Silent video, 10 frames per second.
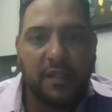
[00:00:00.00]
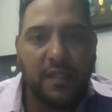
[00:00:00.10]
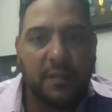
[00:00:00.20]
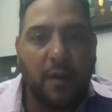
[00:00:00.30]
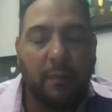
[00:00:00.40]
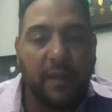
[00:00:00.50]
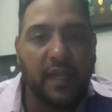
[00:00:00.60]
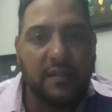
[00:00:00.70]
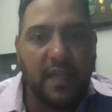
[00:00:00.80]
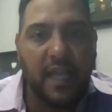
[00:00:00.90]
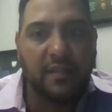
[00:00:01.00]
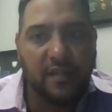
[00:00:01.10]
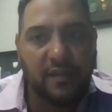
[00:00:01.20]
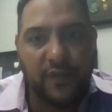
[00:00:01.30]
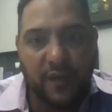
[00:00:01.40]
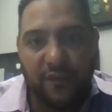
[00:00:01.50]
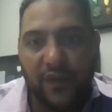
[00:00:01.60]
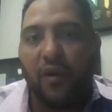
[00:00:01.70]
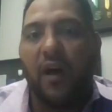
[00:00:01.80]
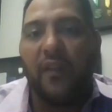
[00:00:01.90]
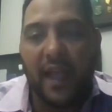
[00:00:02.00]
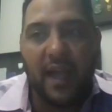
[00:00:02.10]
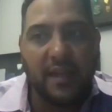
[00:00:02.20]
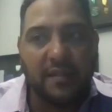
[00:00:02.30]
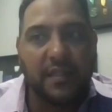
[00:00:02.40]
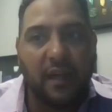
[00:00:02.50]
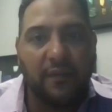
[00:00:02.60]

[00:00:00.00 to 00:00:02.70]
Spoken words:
it's probably going to take to feel all that kind of stuff